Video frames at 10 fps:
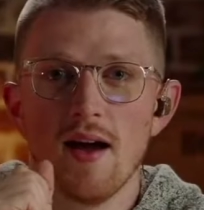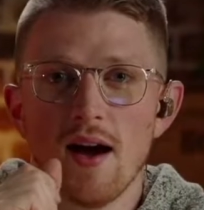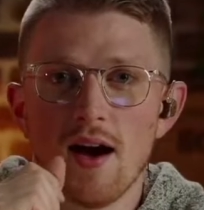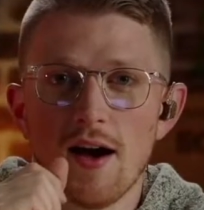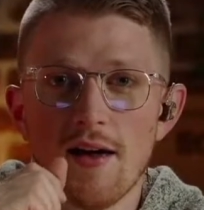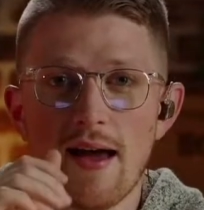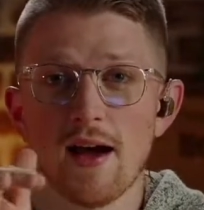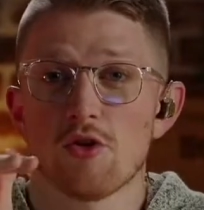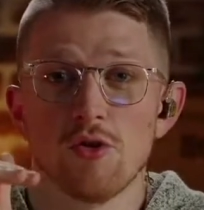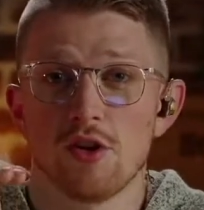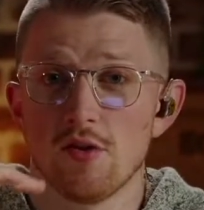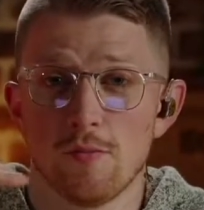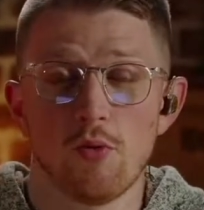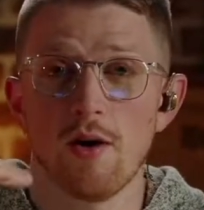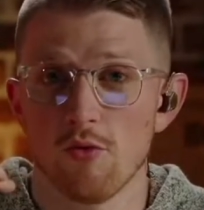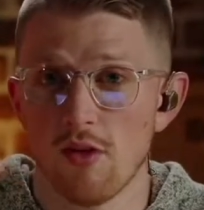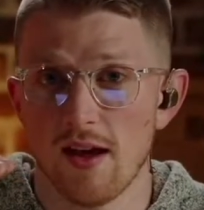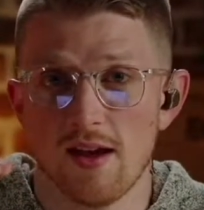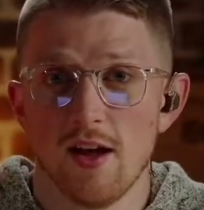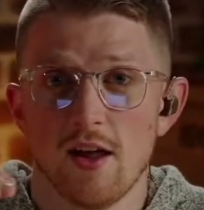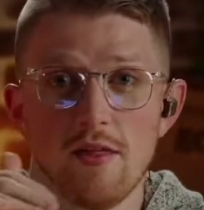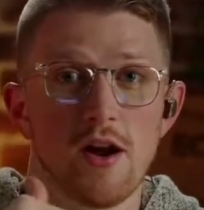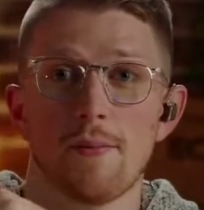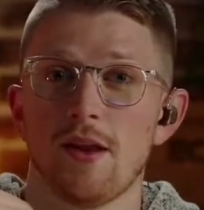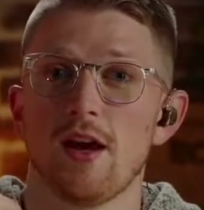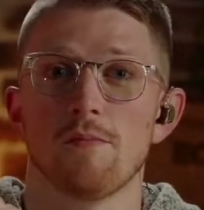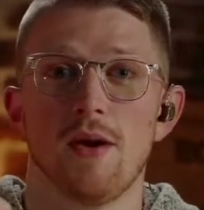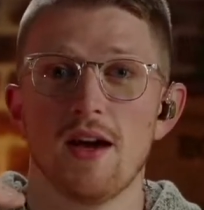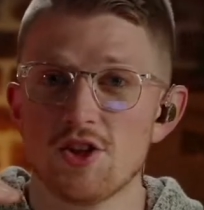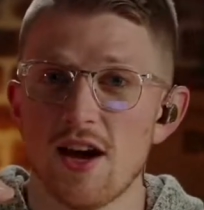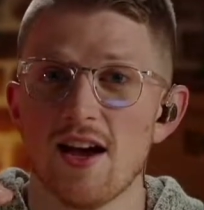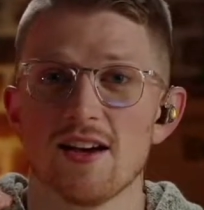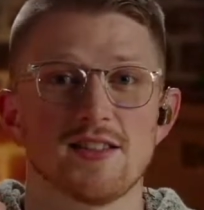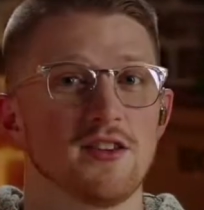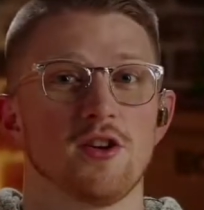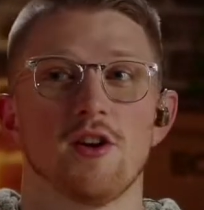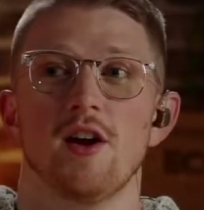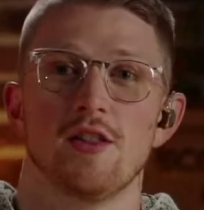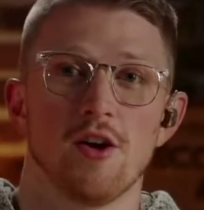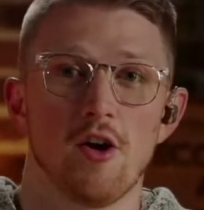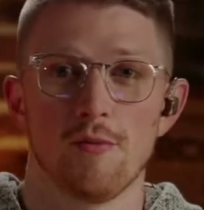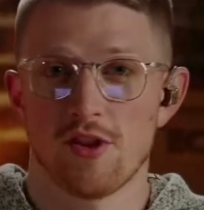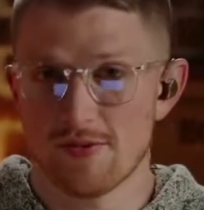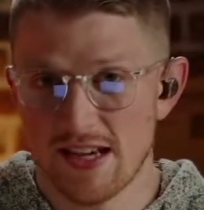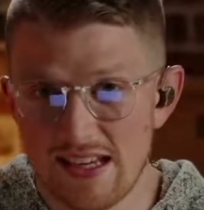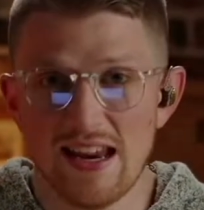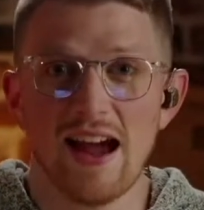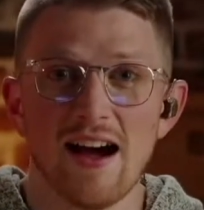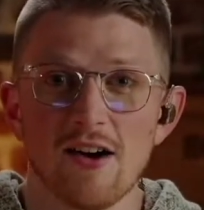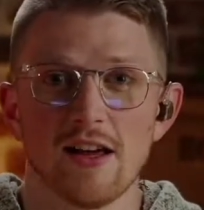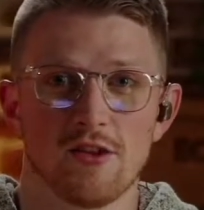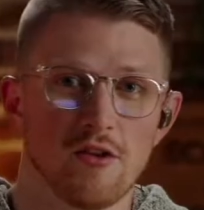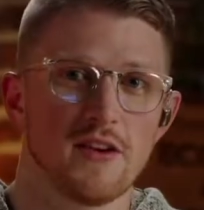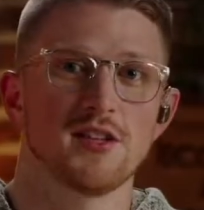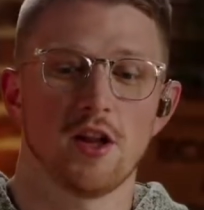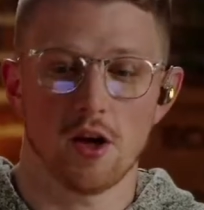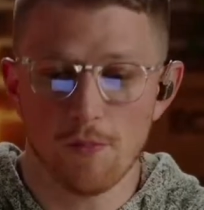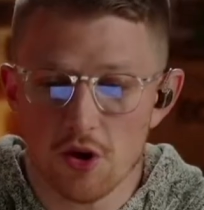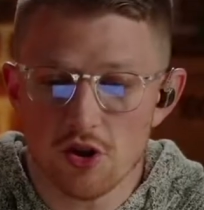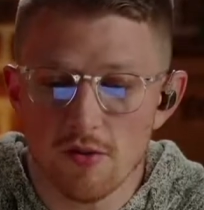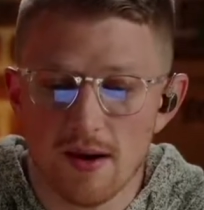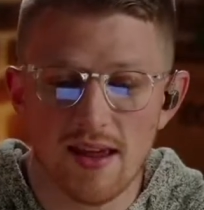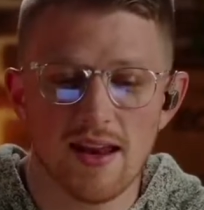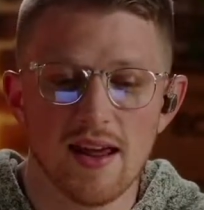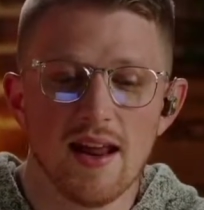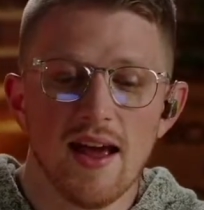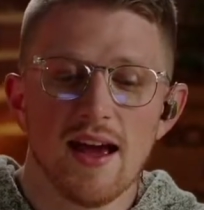actually to the point where like they're not taking paychecks, like they're almost upside down, like they're investing a lot of personal money in it.